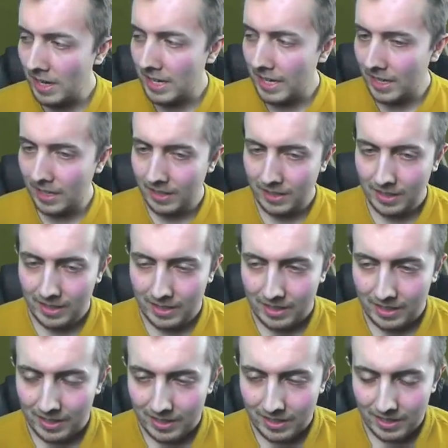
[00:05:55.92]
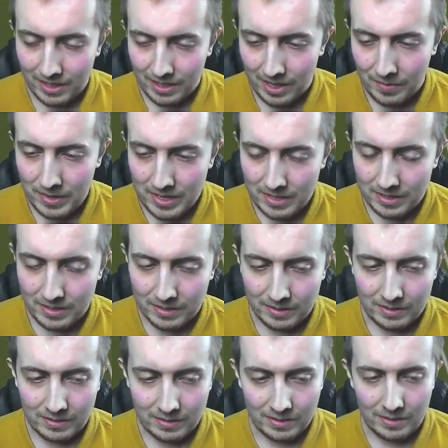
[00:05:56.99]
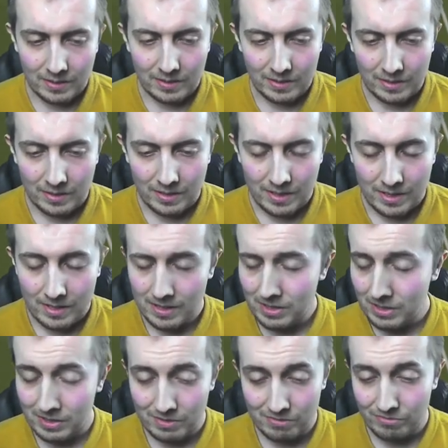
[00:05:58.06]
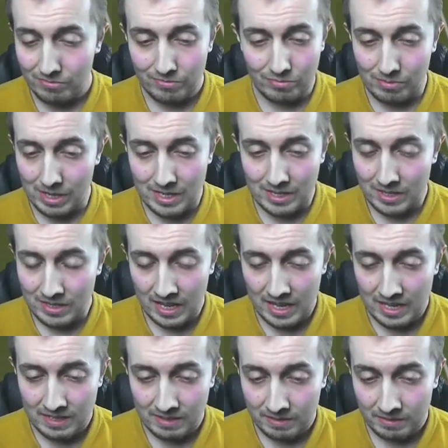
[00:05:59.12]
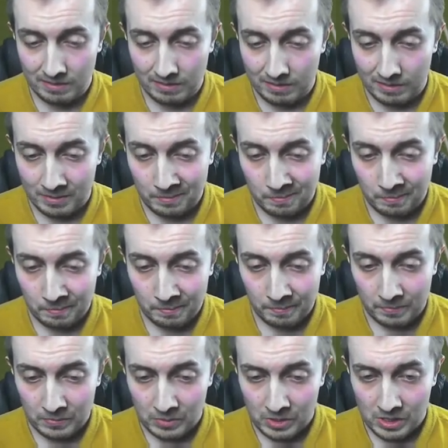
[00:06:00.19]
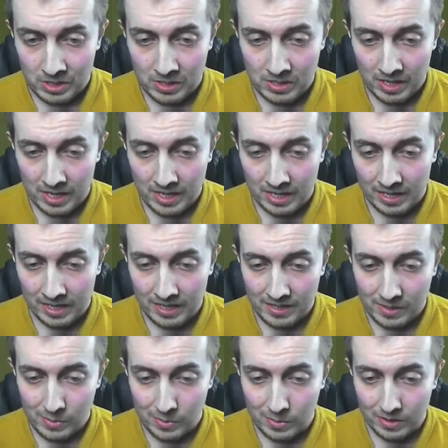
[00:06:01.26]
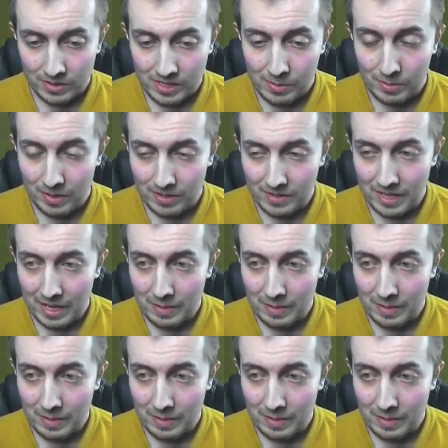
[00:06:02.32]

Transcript: it? I mean, that's insane. It's insane. I can see I see where this game